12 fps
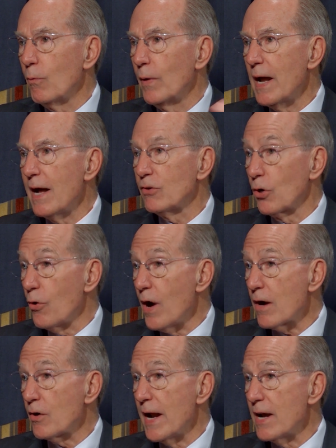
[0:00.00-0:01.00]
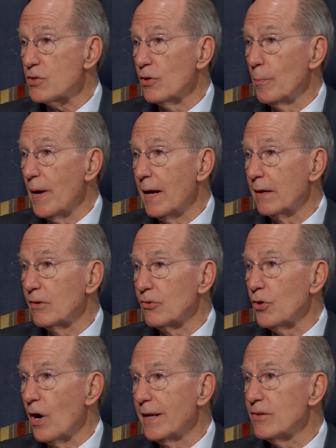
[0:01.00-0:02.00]
went out to Crocker National Bank to
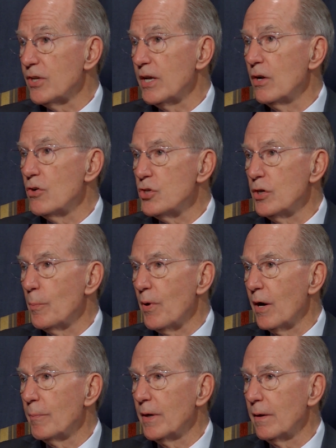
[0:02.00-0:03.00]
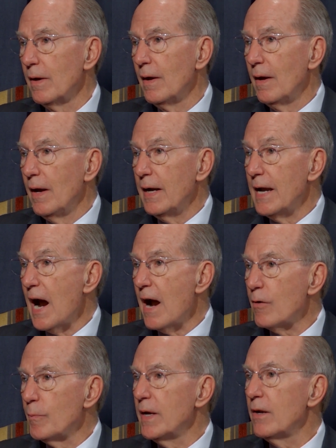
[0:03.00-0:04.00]
start its energy department, and he
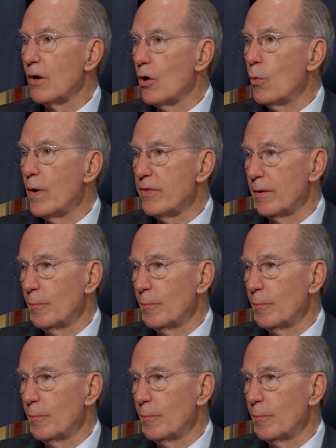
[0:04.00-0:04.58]
hired me to go with him.